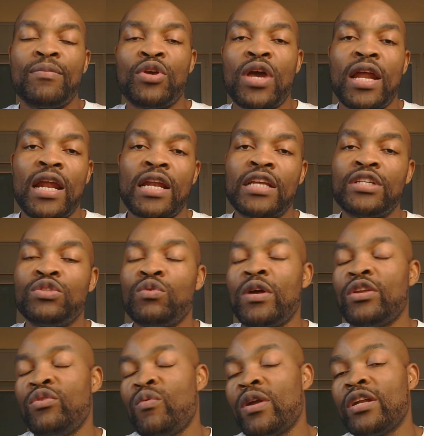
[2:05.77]
you had an issue and
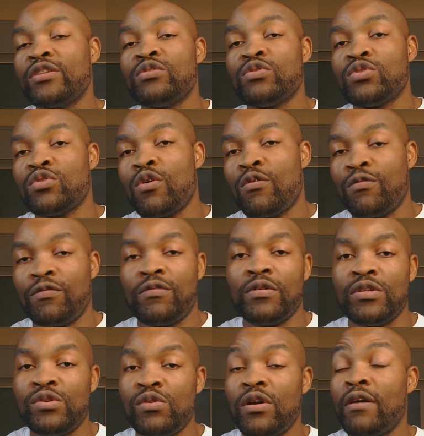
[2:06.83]
you wanted to solve
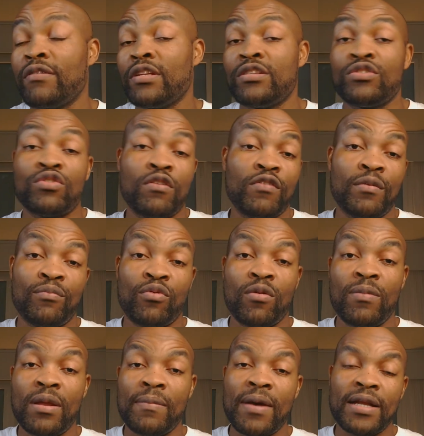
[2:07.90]
the
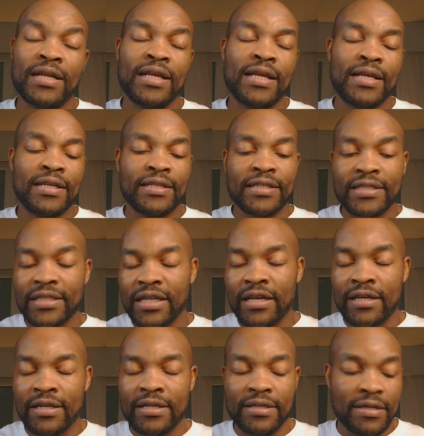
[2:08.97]
problem at the
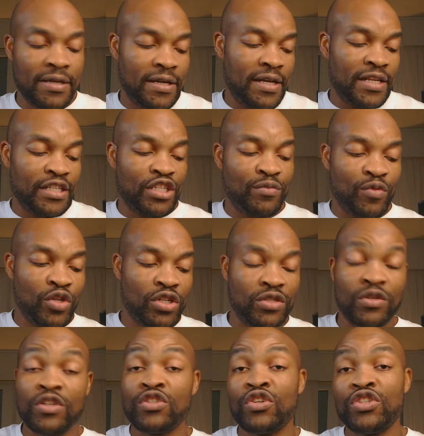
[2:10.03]
dispute
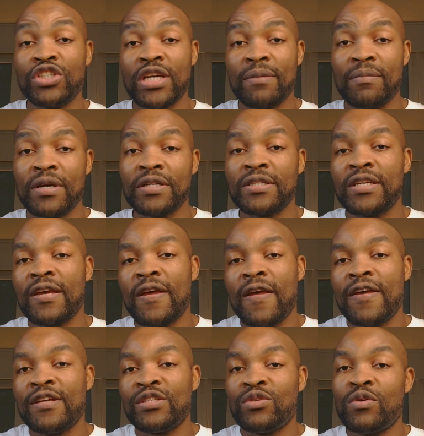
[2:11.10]
resolution chambers.
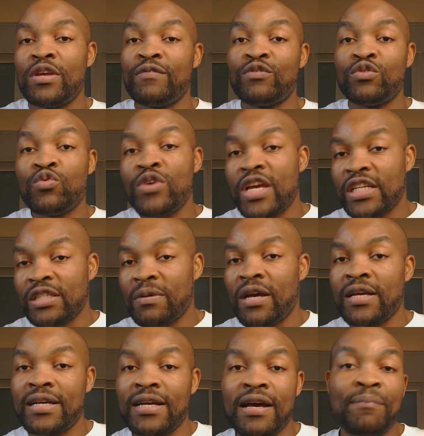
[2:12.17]
So if 2 years
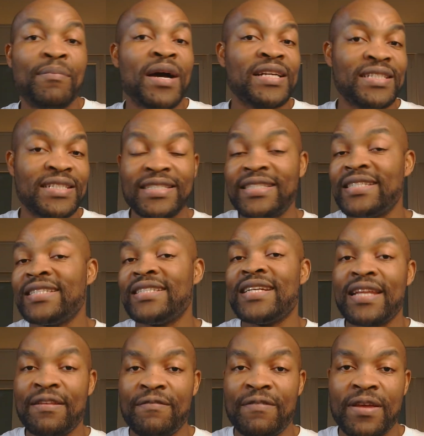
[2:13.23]
passes since
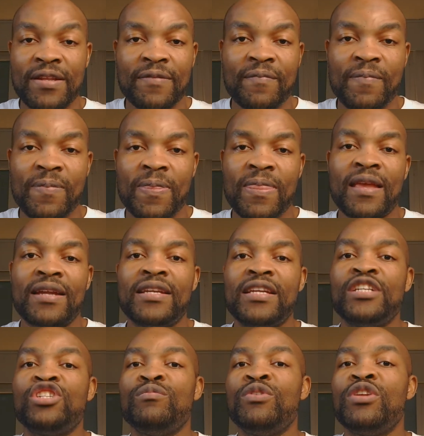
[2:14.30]
that event, the
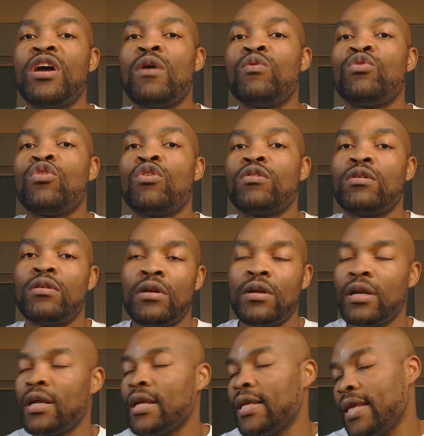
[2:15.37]
tribunal would not
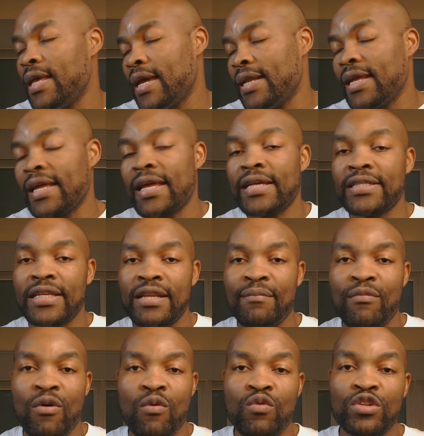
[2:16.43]
hear the case
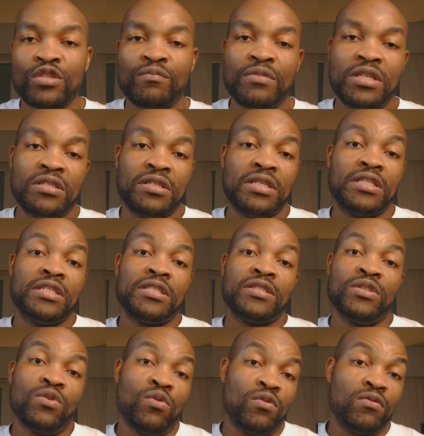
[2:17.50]
anymore, which means it is
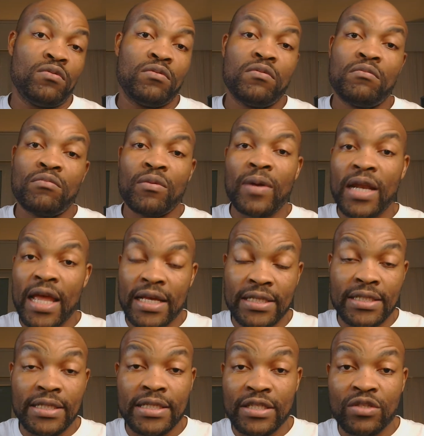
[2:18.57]

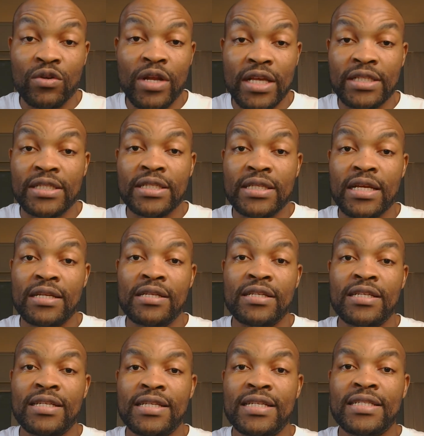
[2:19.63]
it's not existent.
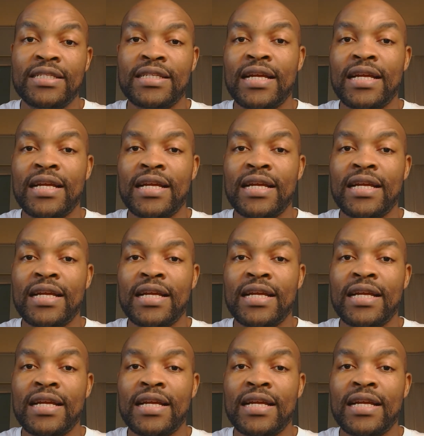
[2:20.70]
This